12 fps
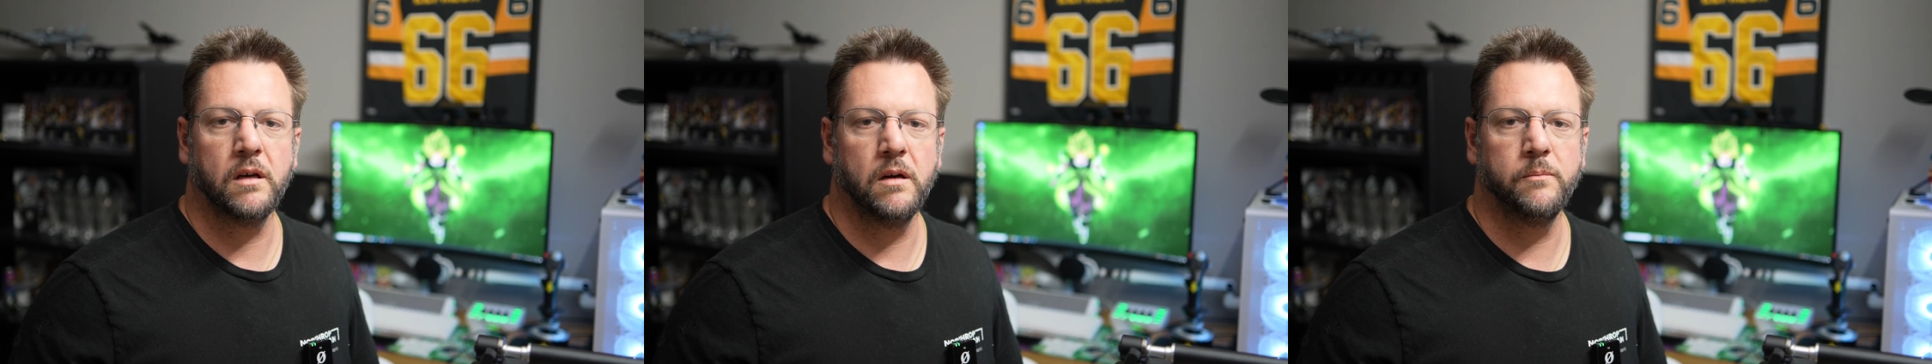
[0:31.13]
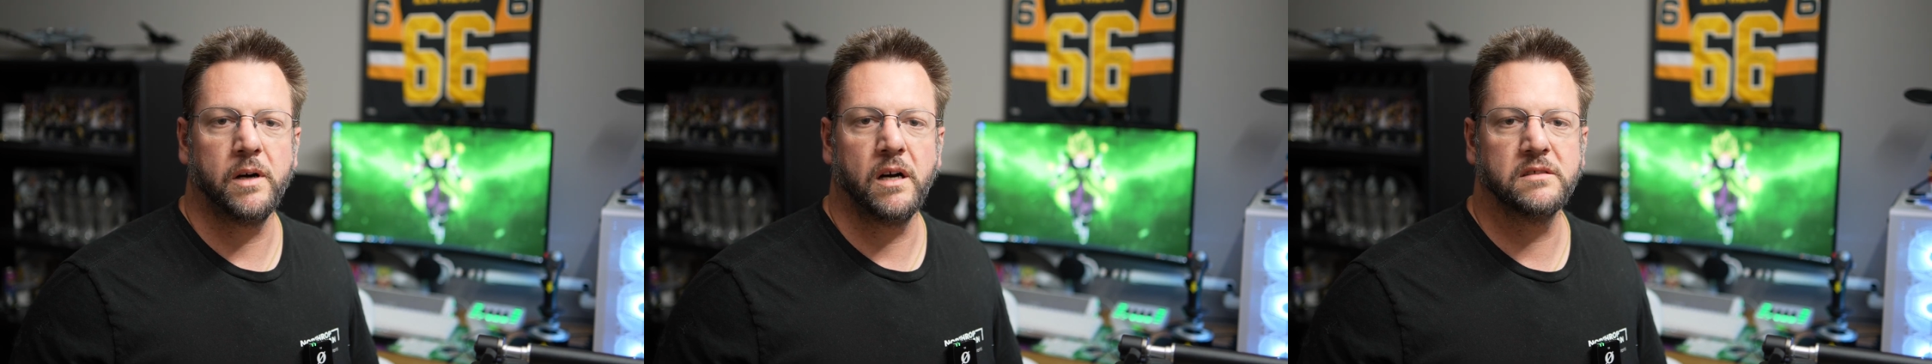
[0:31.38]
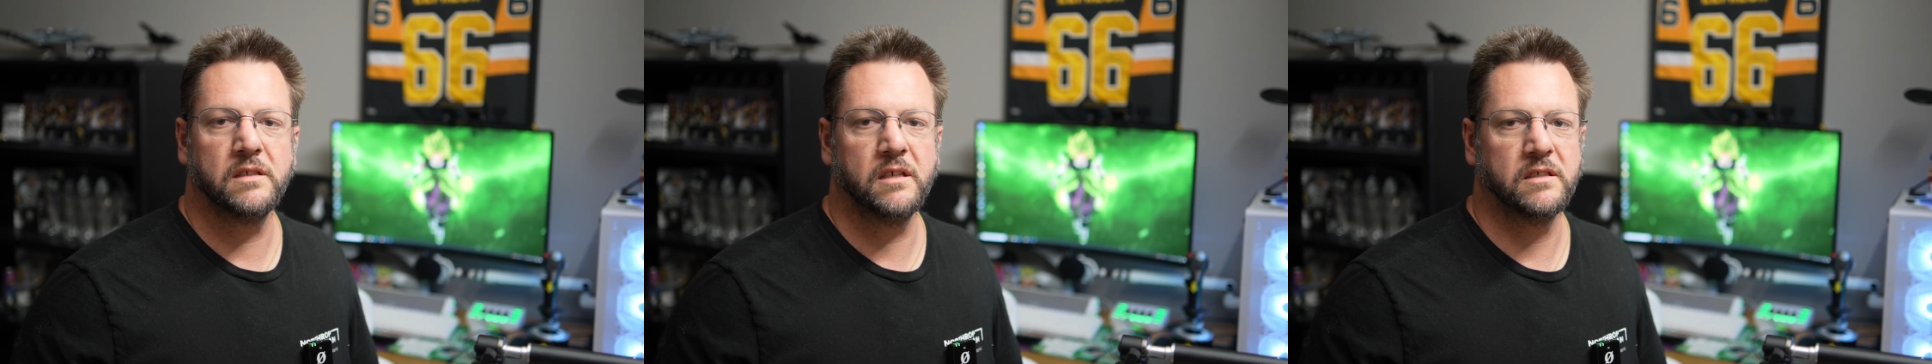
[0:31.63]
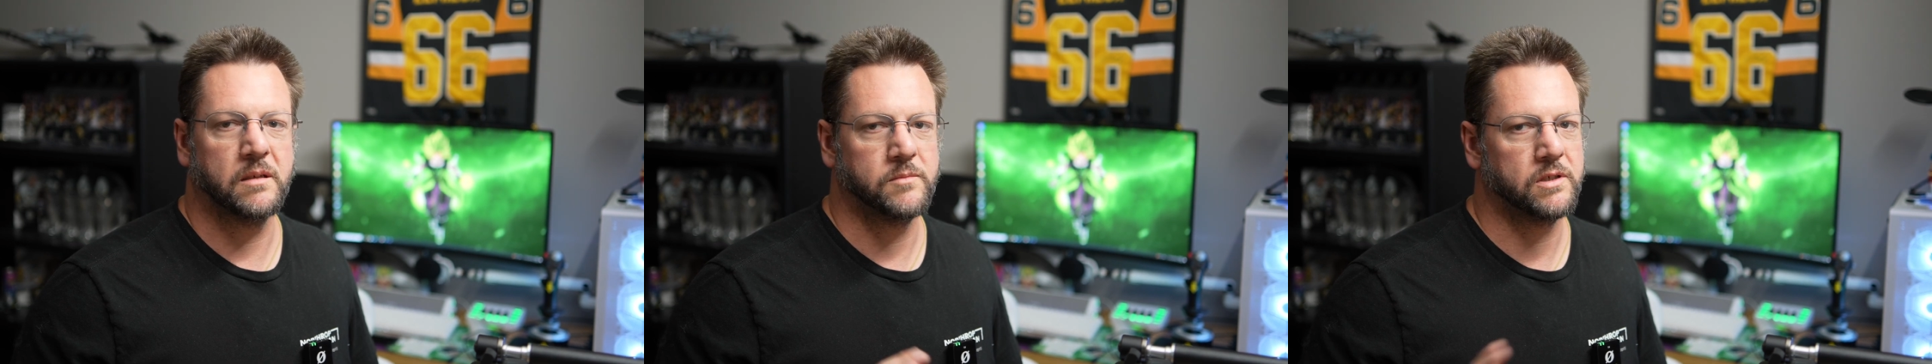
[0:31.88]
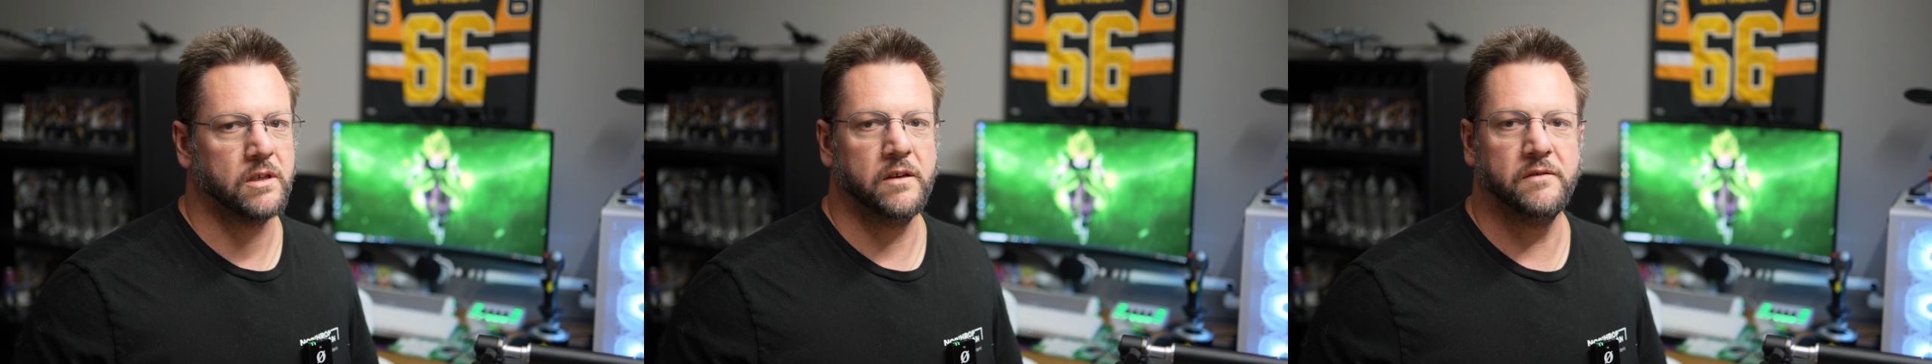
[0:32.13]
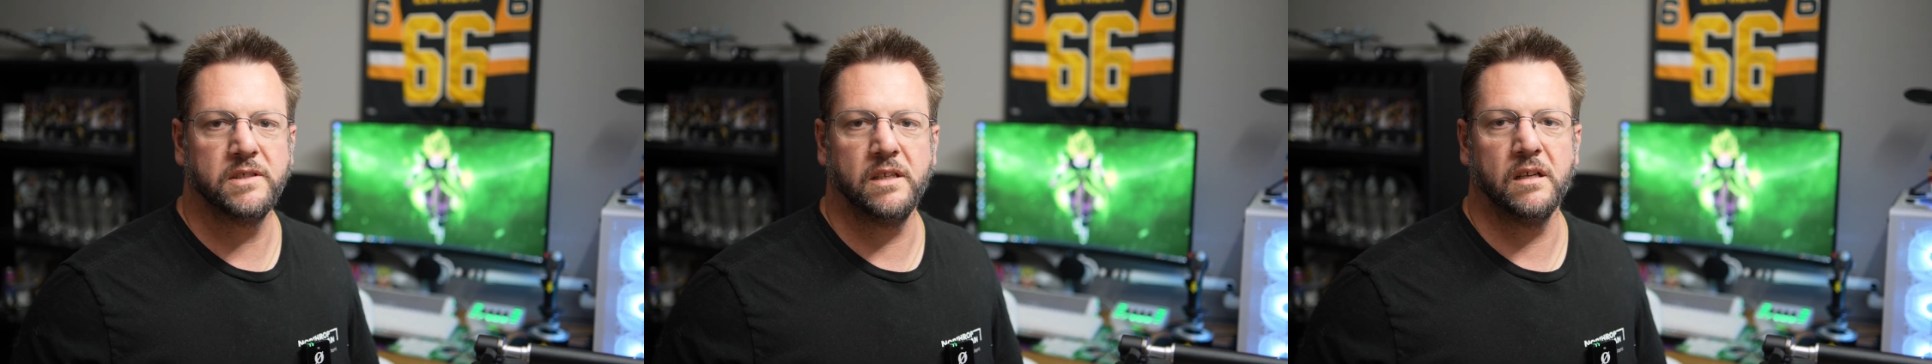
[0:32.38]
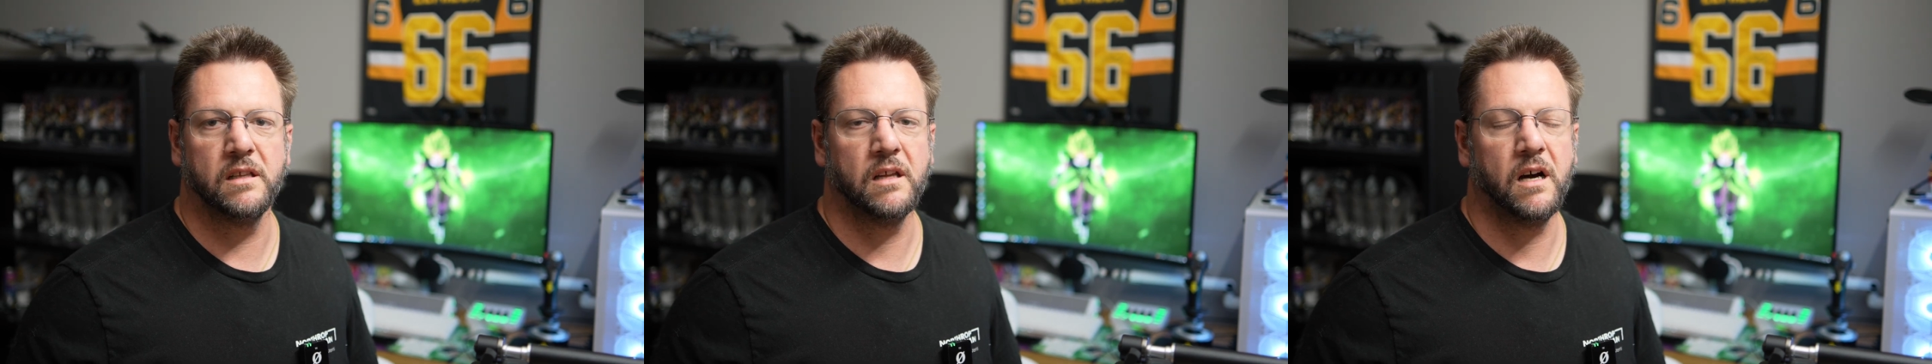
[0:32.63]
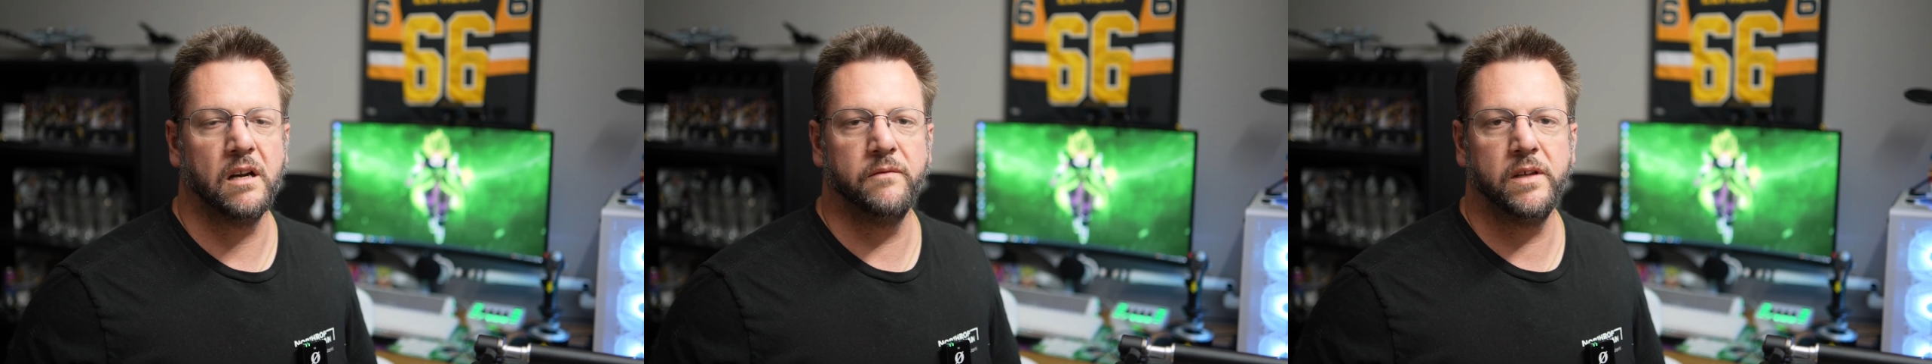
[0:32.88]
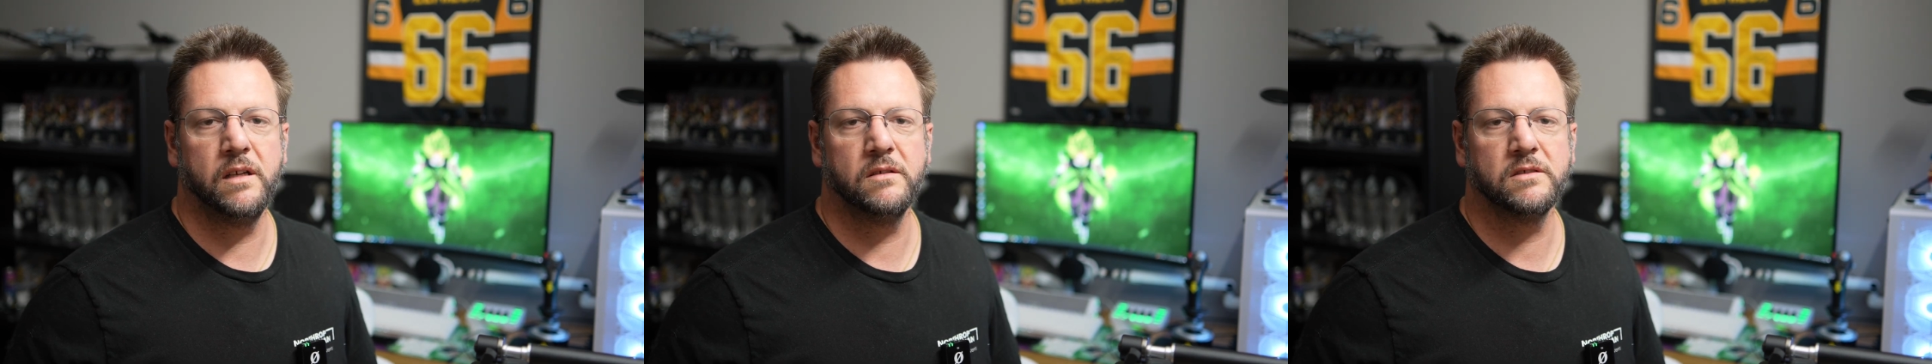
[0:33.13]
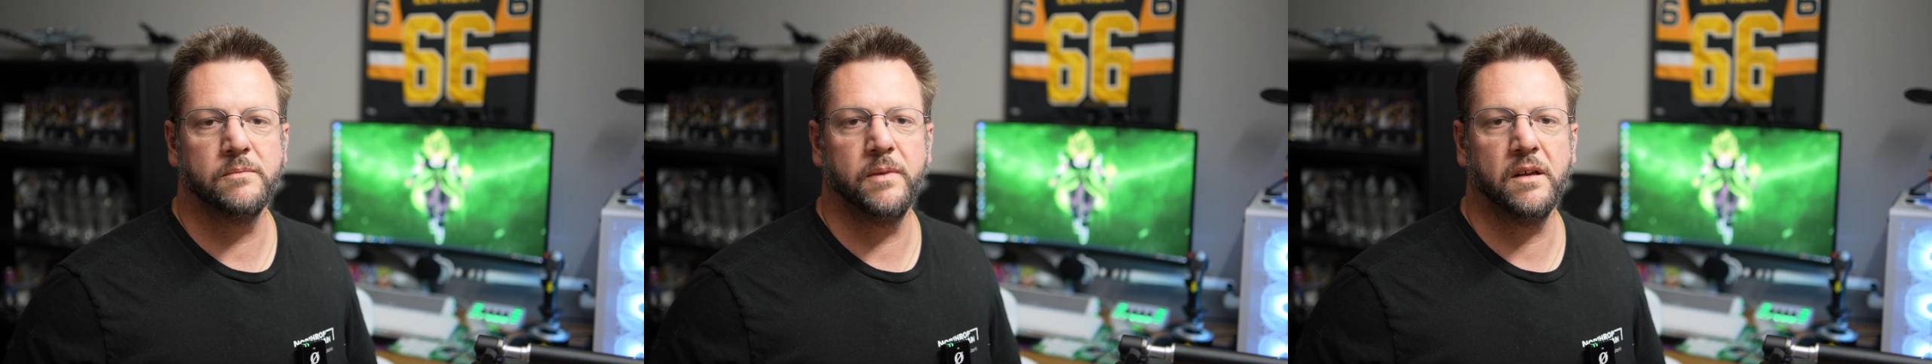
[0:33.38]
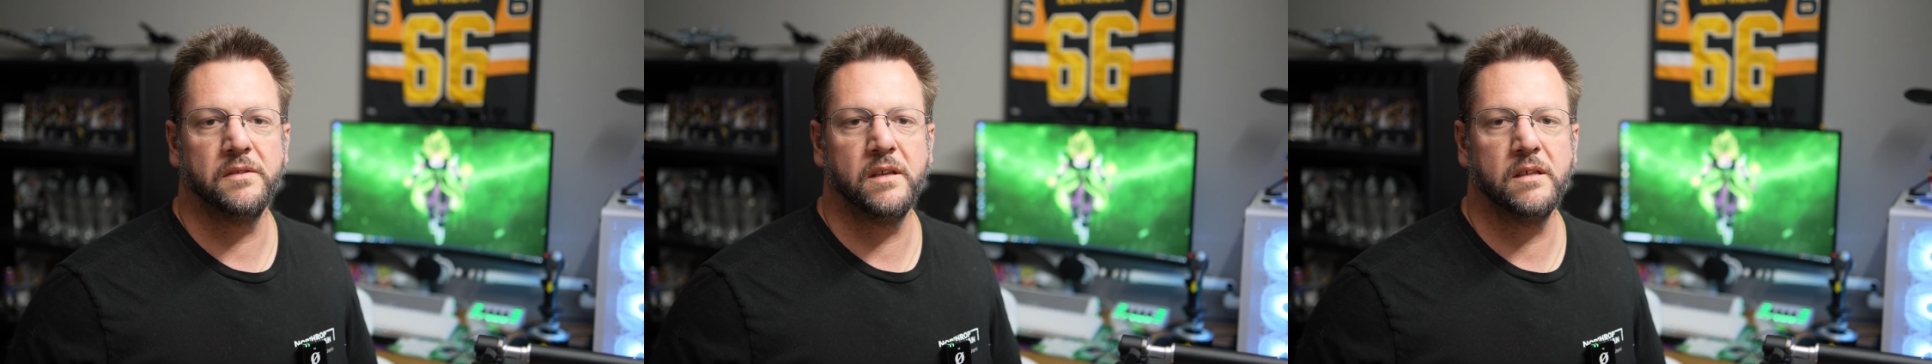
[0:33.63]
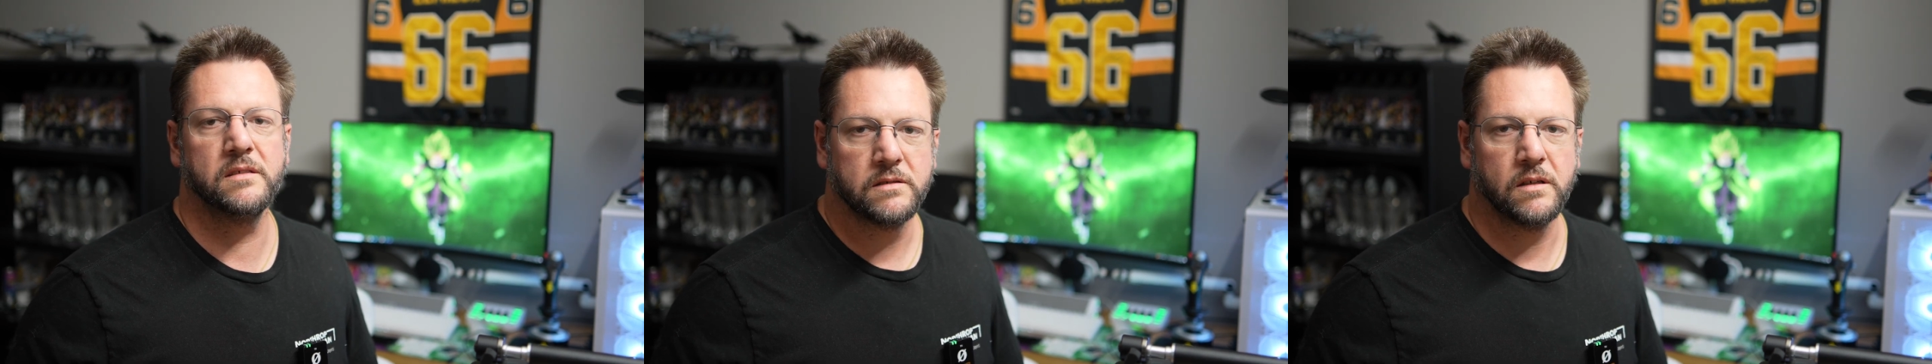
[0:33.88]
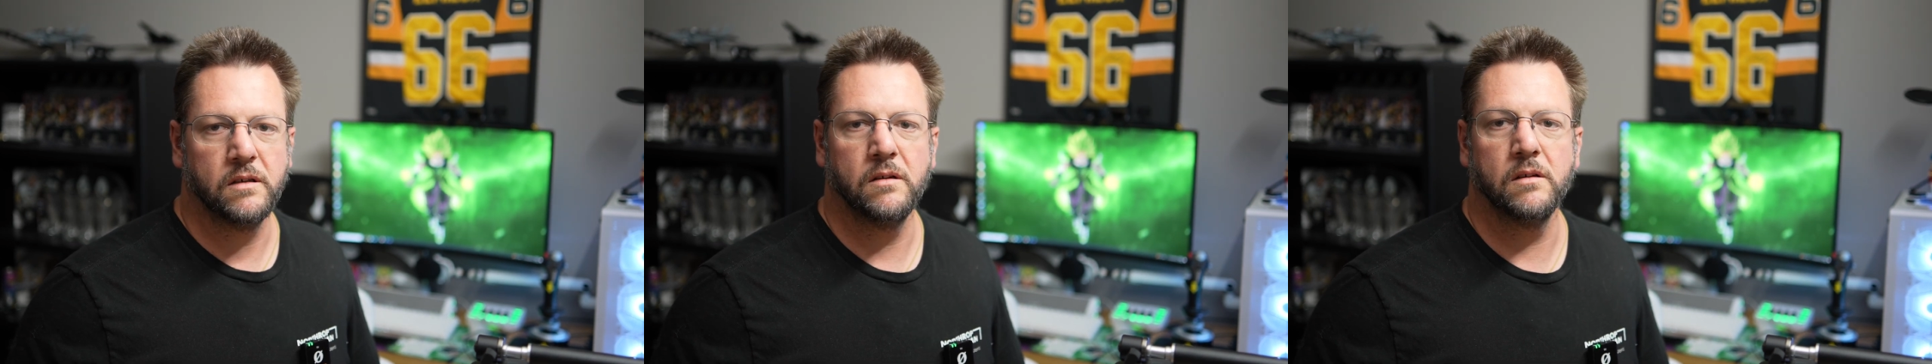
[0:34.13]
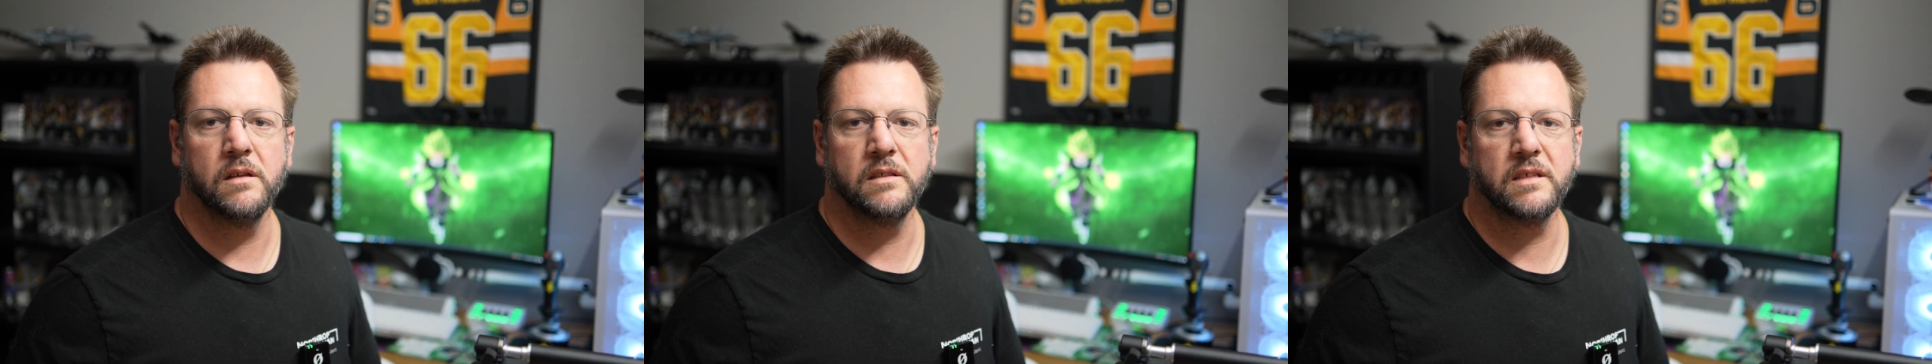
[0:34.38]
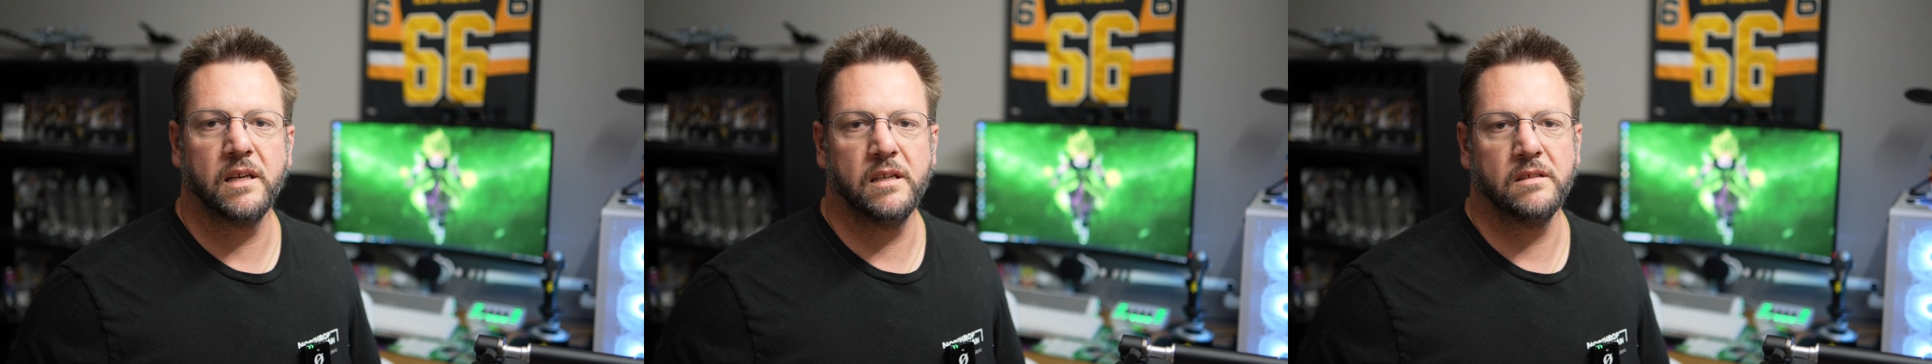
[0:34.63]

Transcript: unboxing because I'm sure you've seen a lot of videos about this. So let's get